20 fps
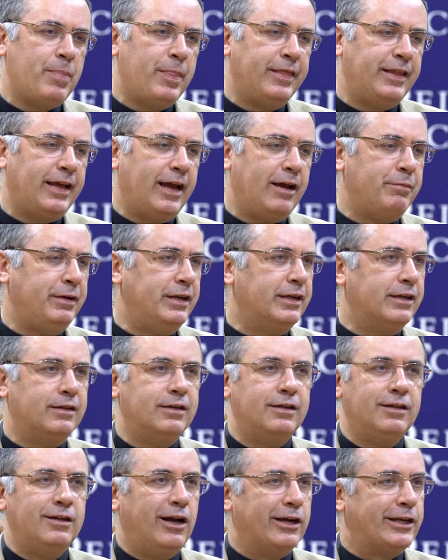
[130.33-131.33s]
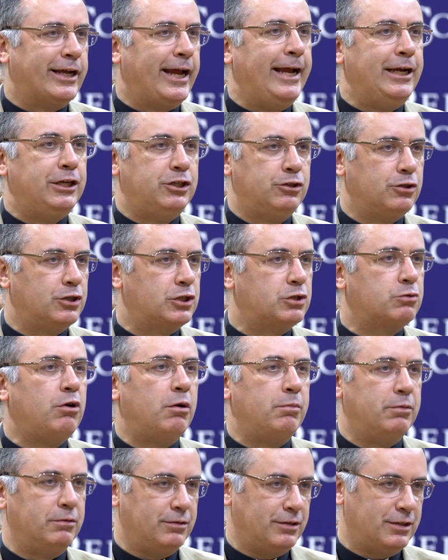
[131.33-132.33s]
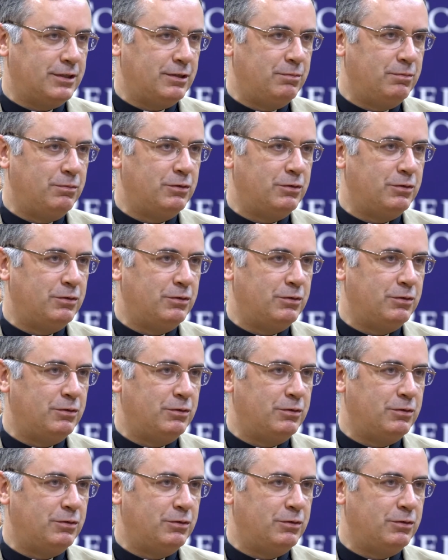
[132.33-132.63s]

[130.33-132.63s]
there have been occasional squabbles